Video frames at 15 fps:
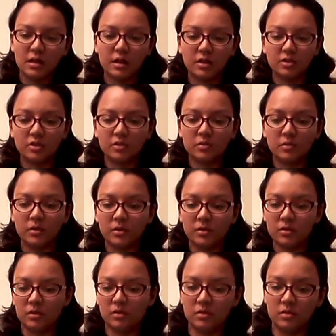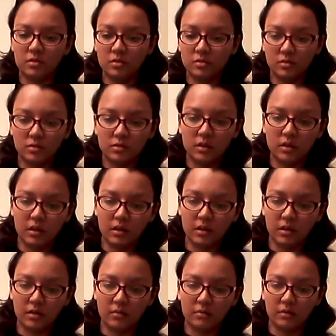I just wanted to take
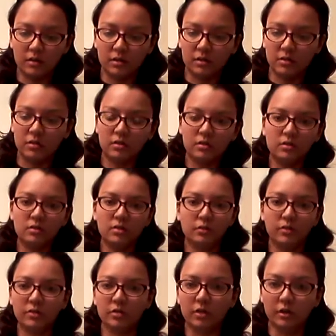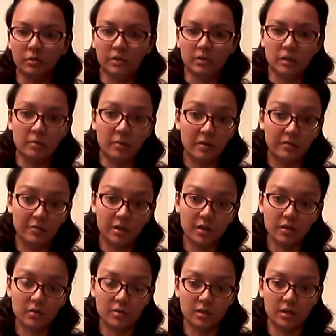kind of a different turn with some of my
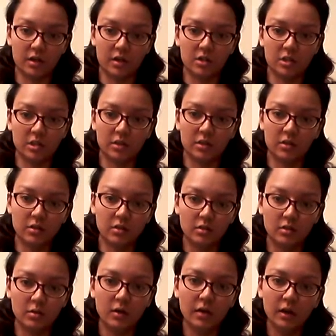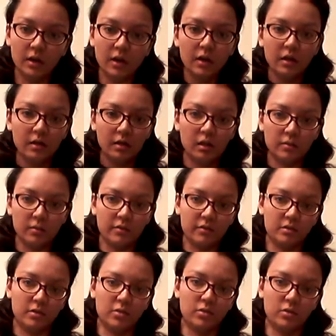videos and actually do a little bit of
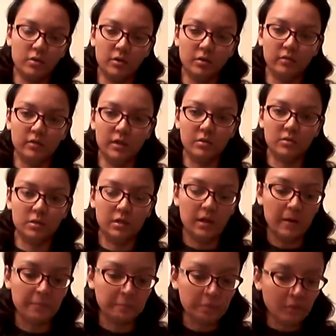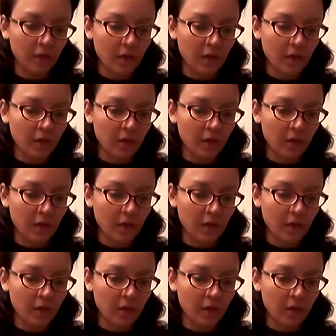a tutorial video today.